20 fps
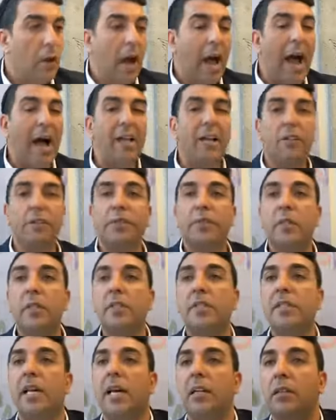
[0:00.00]
Aleph
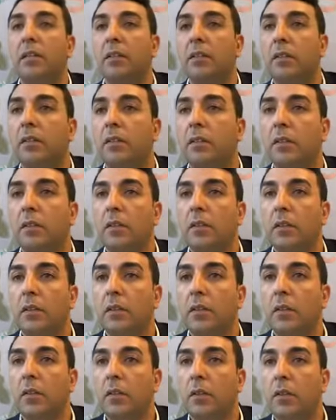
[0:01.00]
Nisan,
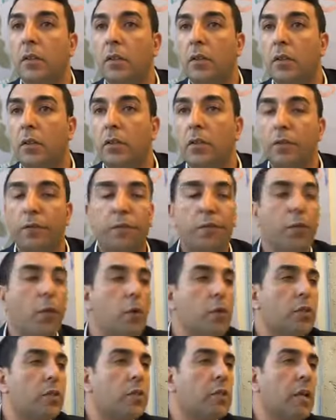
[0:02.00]
the
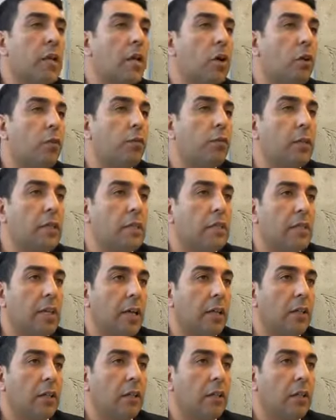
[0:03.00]
first day of
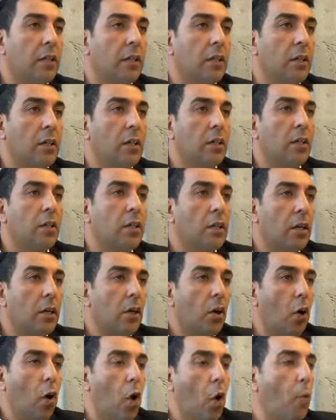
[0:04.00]
Nisan,
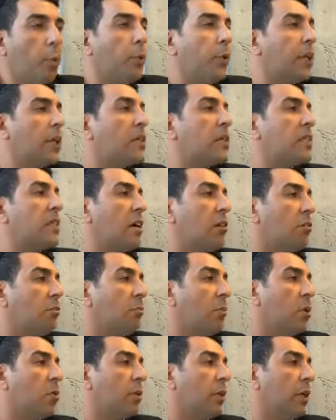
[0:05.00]
the opening
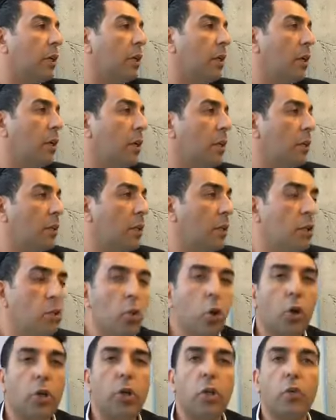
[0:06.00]
ceremony, the
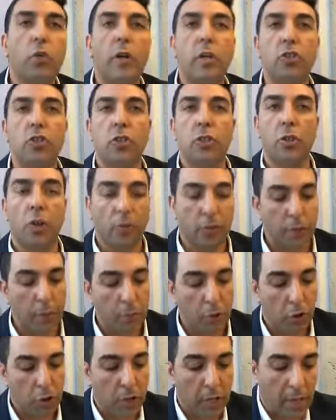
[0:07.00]
inauguration of the
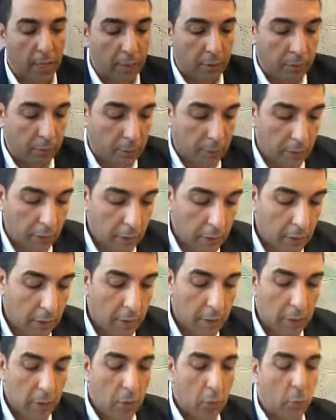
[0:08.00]
Mishkan,
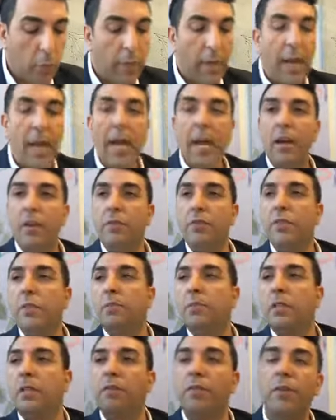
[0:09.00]
we have
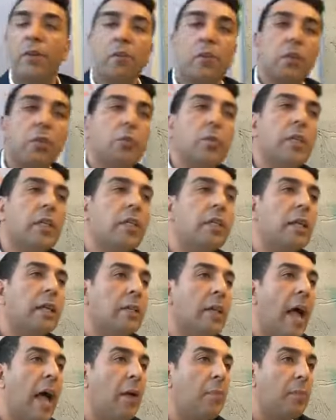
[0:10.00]
something very unique that
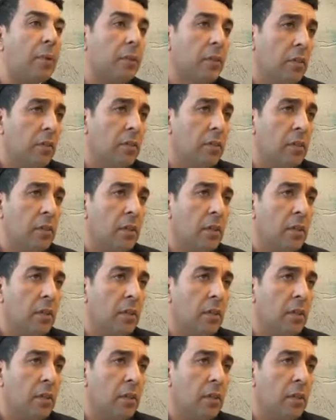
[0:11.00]
happened